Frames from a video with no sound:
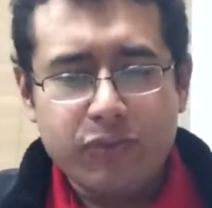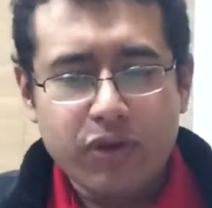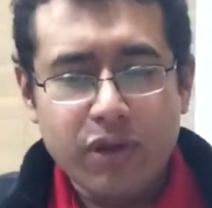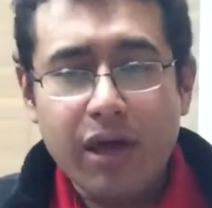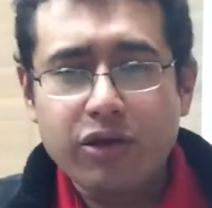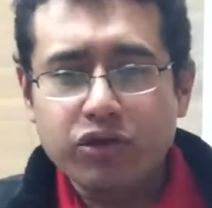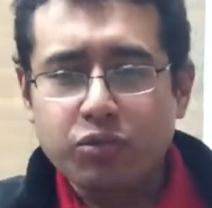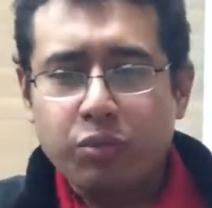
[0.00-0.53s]

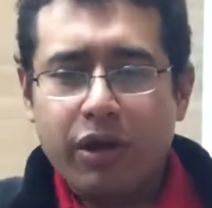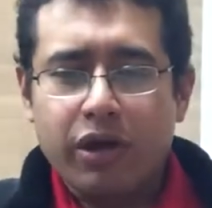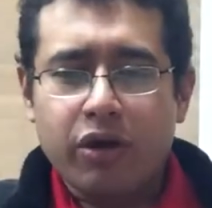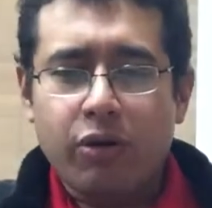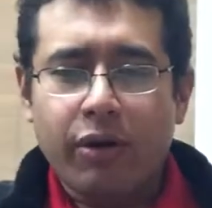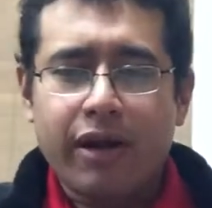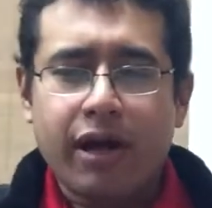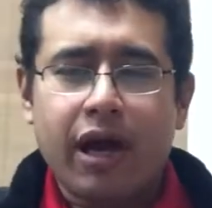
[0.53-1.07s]
Today I just wanted
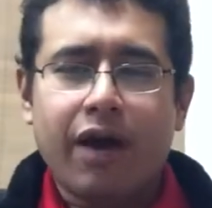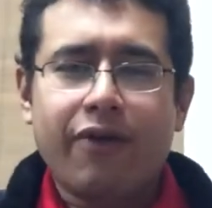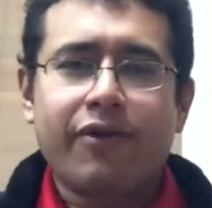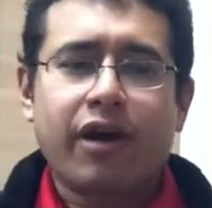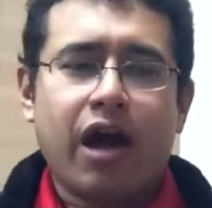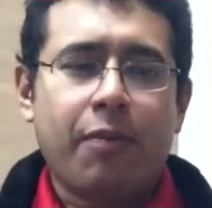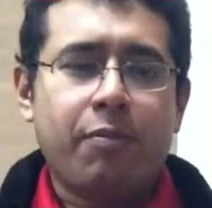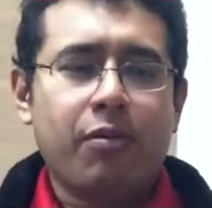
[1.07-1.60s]
to go ahead and
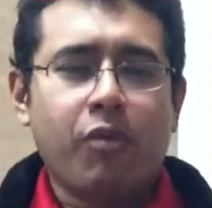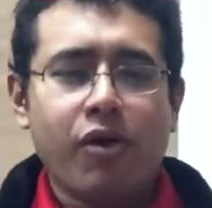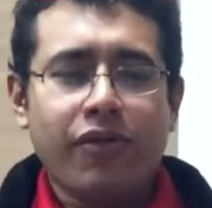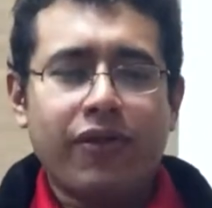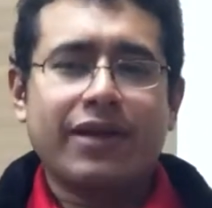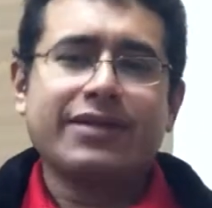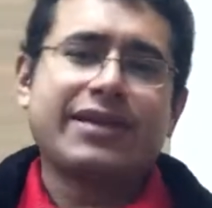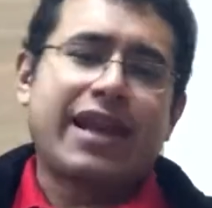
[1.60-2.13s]
cover a couple more
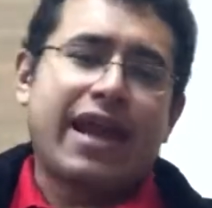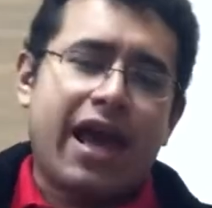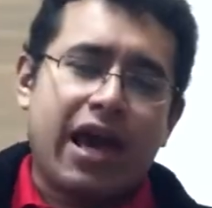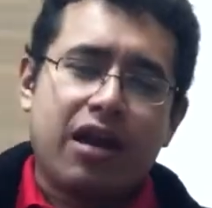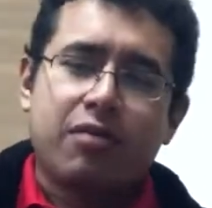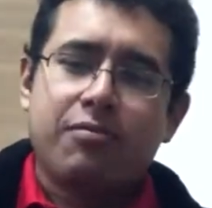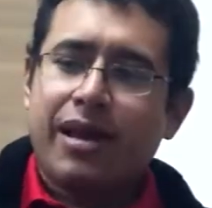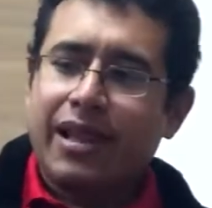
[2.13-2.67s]
things that I
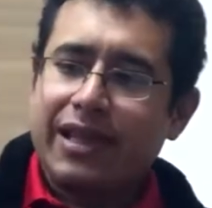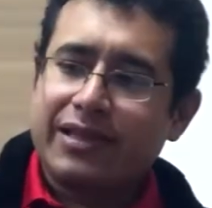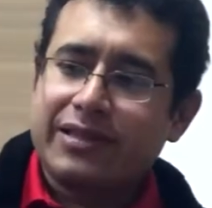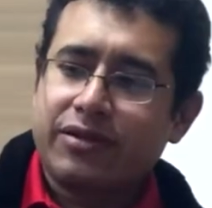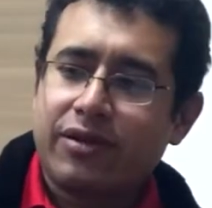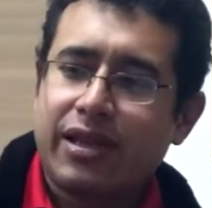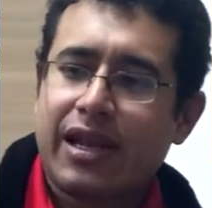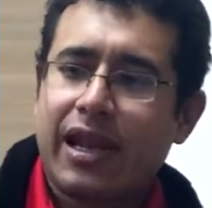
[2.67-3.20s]
had on my
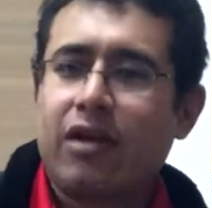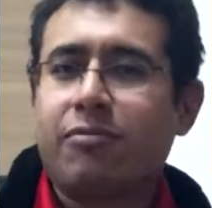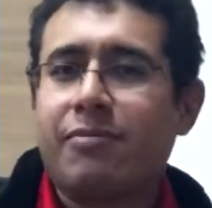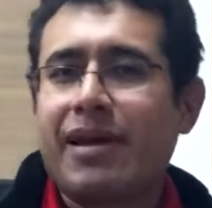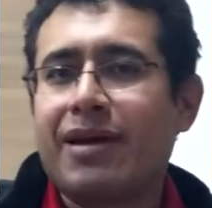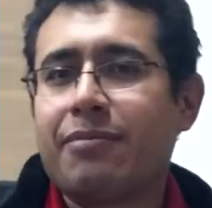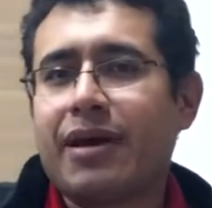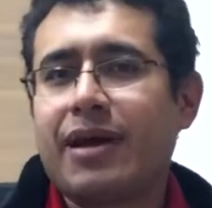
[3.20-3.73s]
list so that I
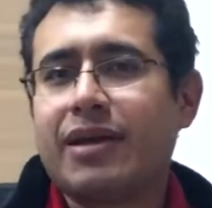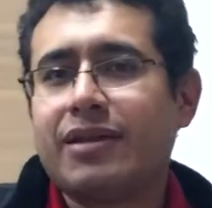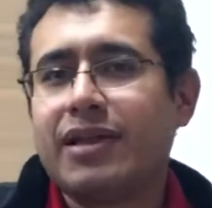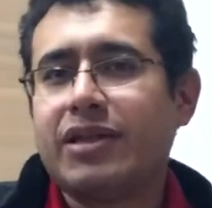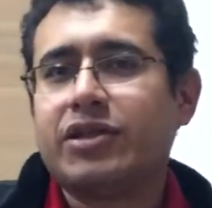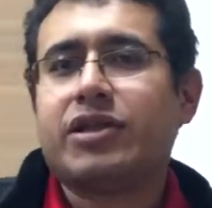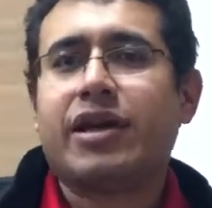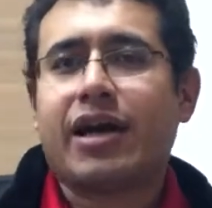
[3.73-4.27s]
don't make my
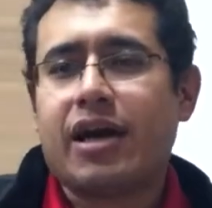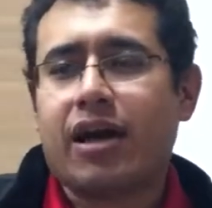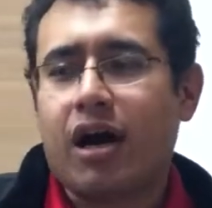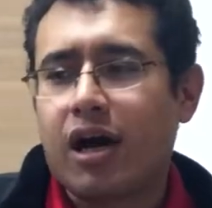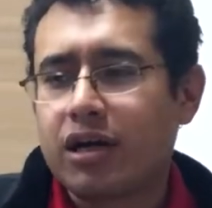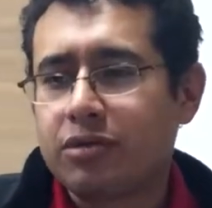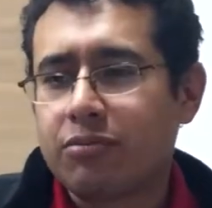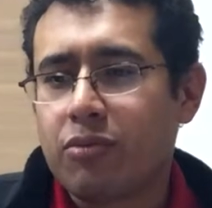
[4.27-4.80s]
DJI
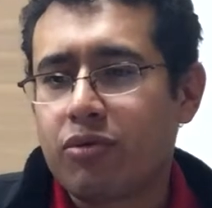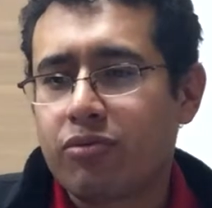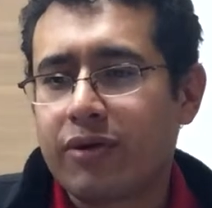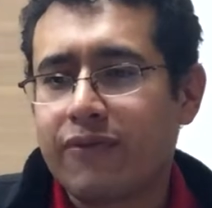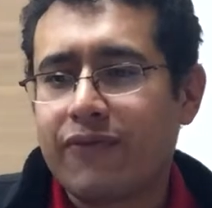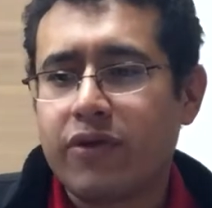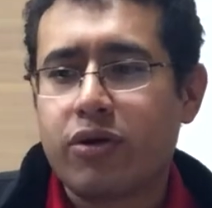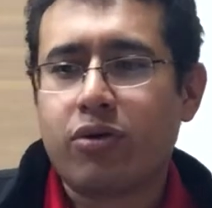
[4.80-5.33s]
Osmo
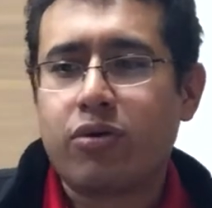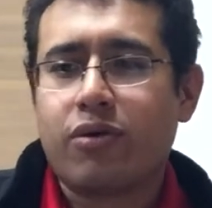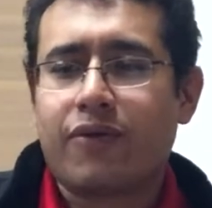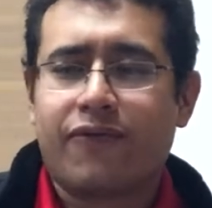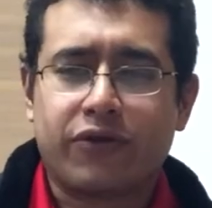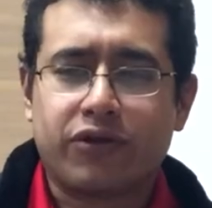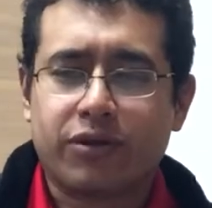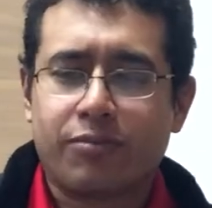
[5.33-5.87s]

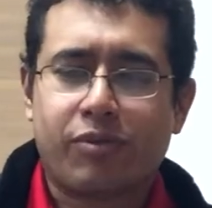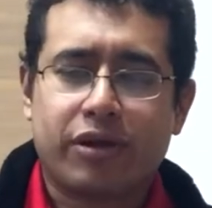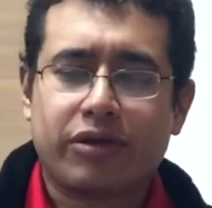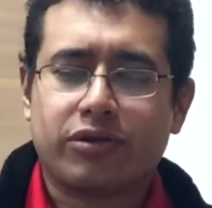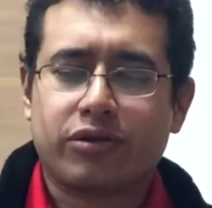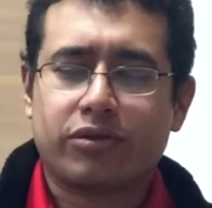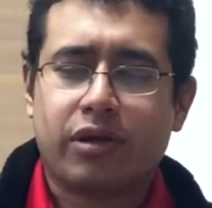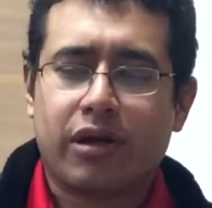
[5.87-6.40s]
review, first
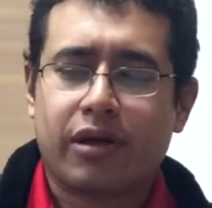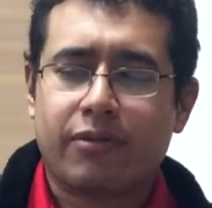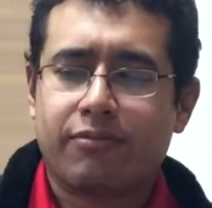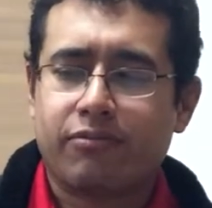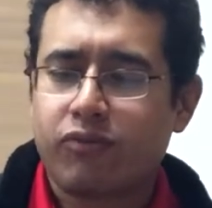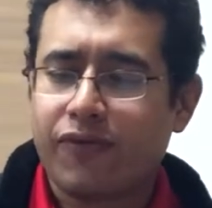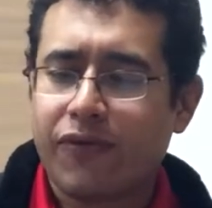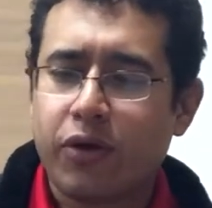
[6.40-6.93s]
impressions
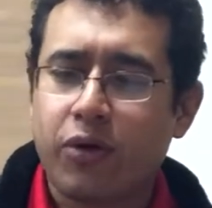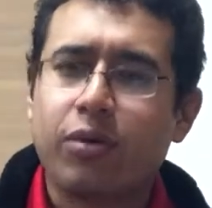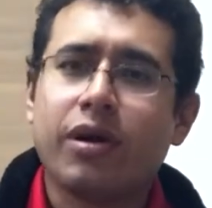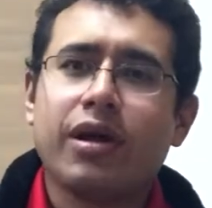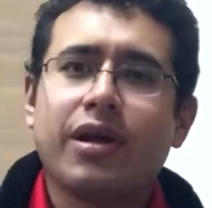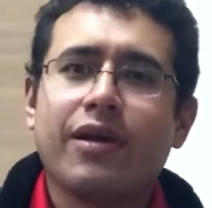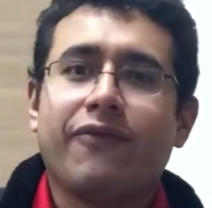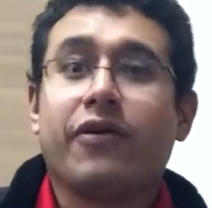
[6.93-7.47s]
review,
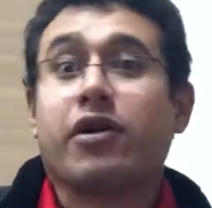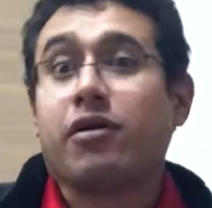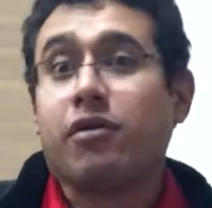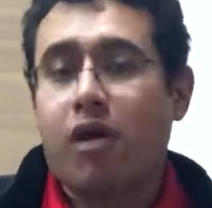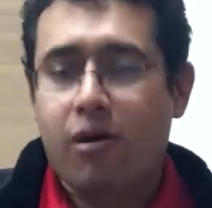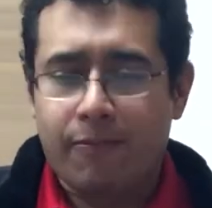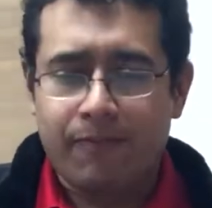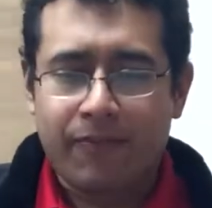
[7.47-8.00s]
very
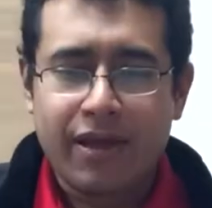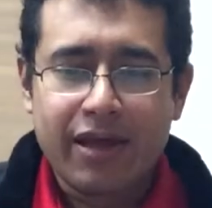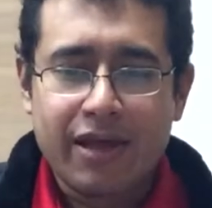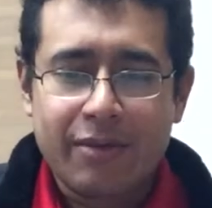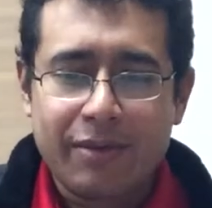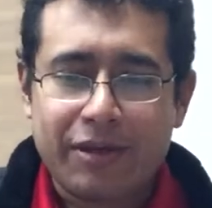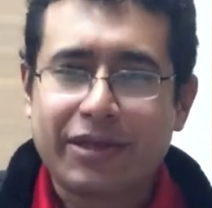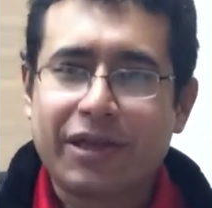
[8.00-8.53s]
long,
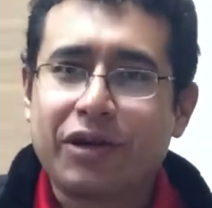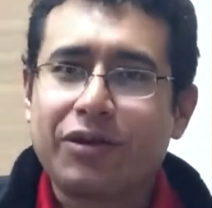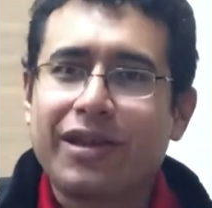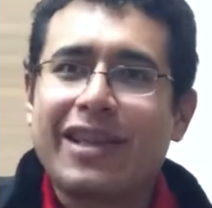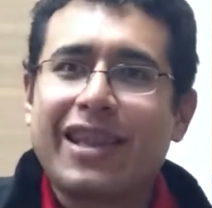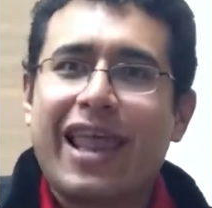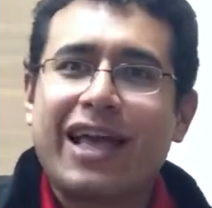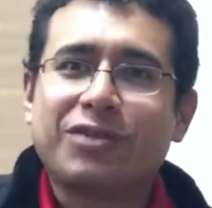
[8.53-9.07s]
because I know
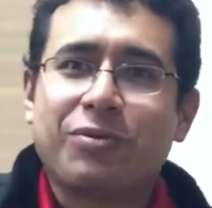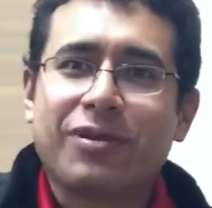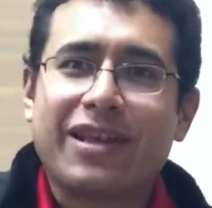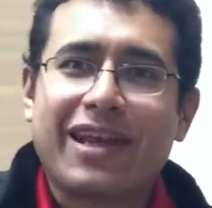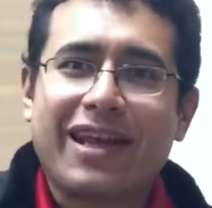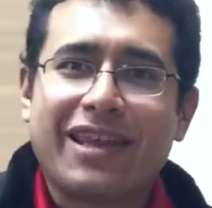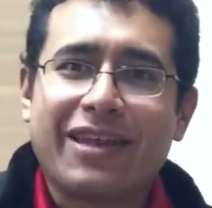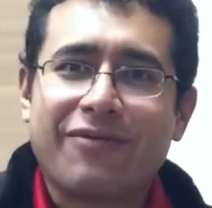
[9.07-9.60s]
that the last one
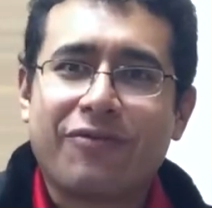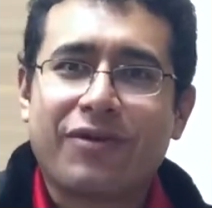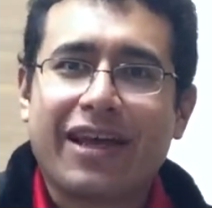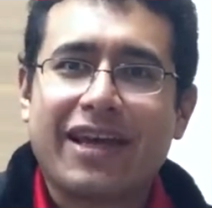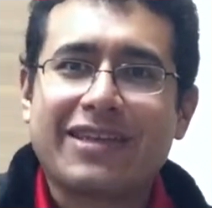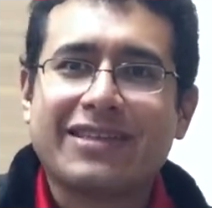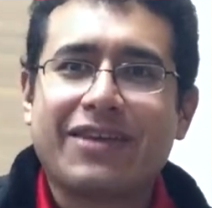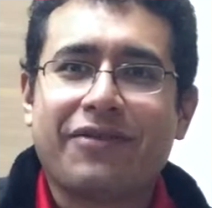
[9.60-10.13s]
that I did for
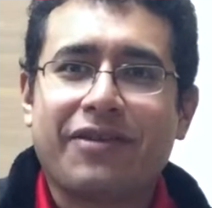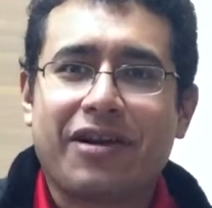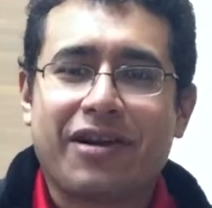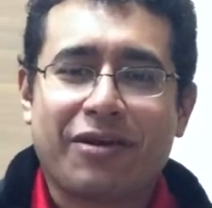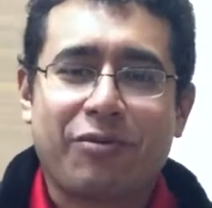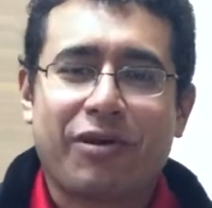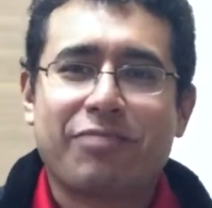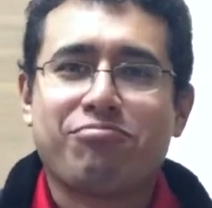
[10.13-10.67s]
the
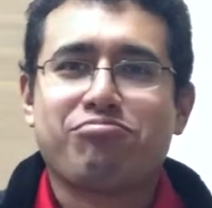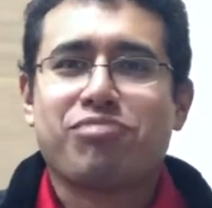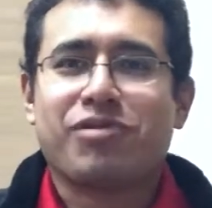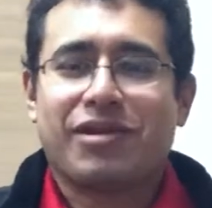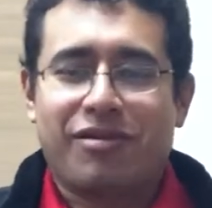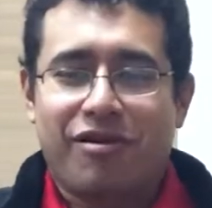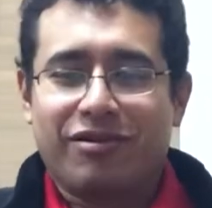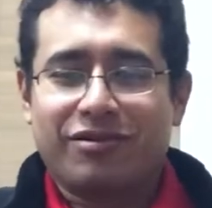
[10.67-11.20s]
A7R, it went
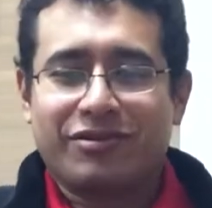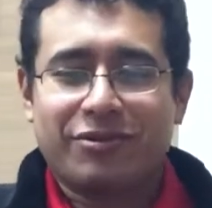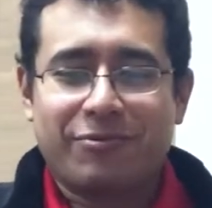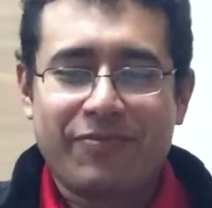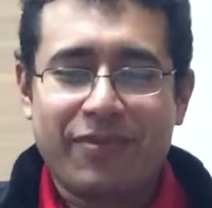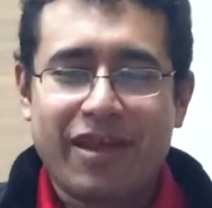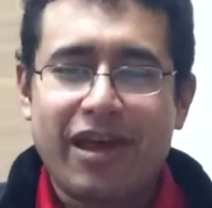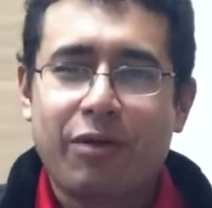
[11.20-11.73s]
pretty long, so
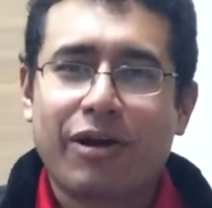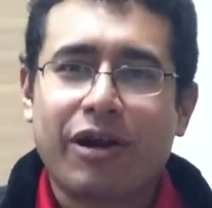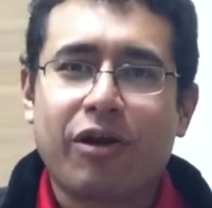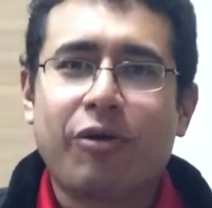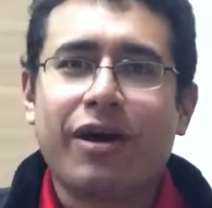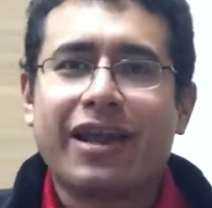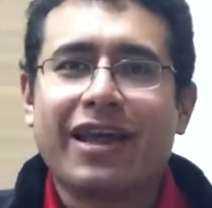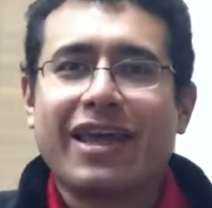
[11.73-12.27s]
I want to
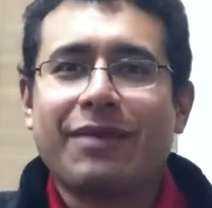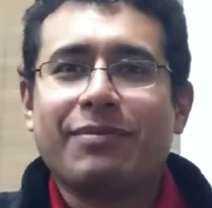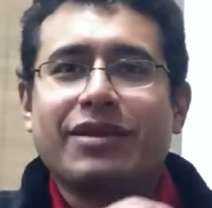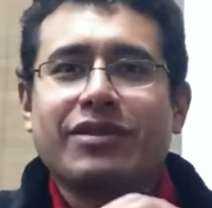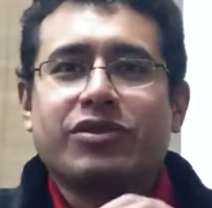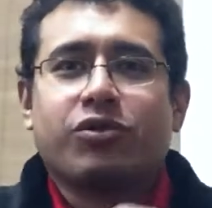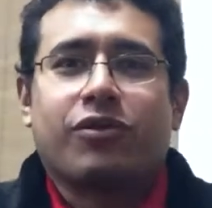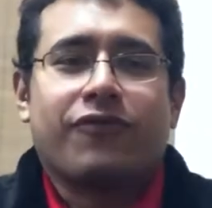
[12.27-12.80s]
go ahead and keep
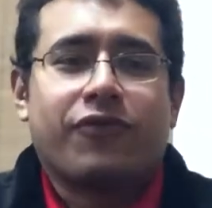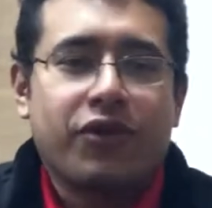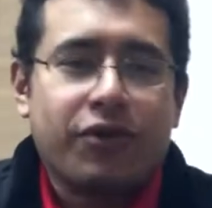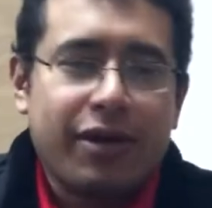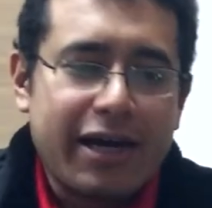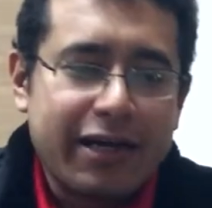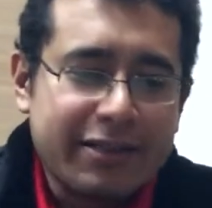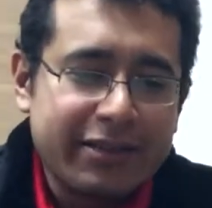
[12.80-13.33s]
these short for
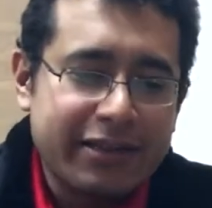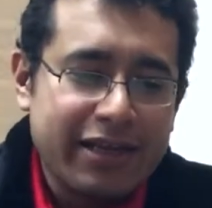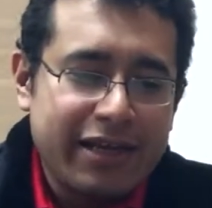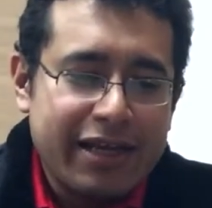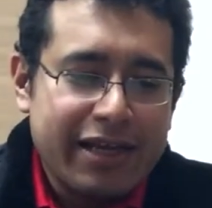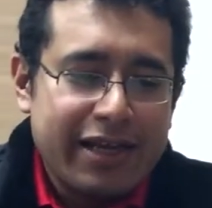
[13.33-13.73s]
you guys.